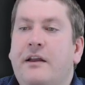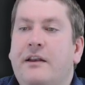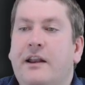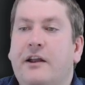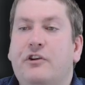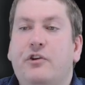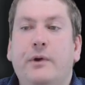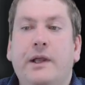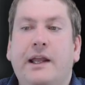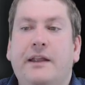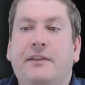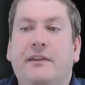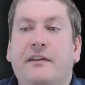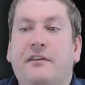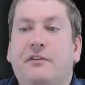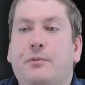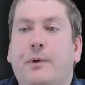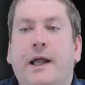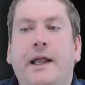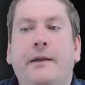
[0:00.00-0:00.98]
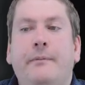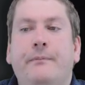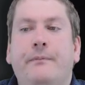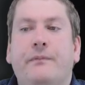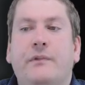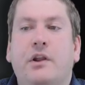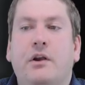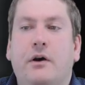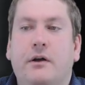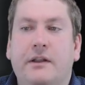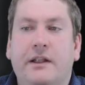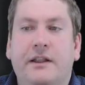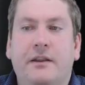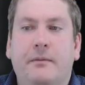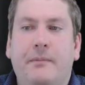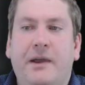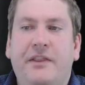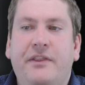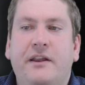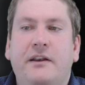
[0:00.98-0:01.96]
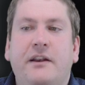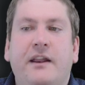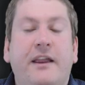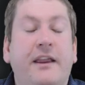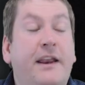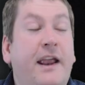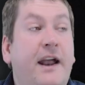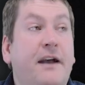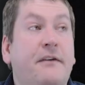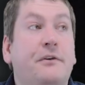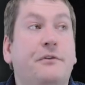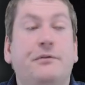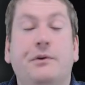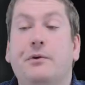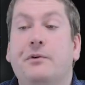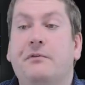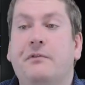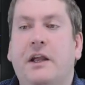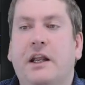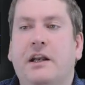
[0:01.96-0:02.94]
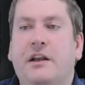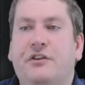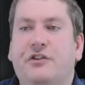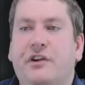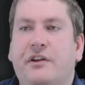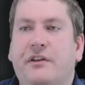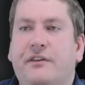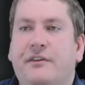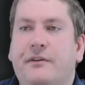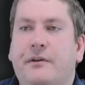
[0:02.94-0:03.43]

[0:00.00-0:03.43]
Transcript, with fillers: Now, doing it this way, calling the method, can have a few advantages.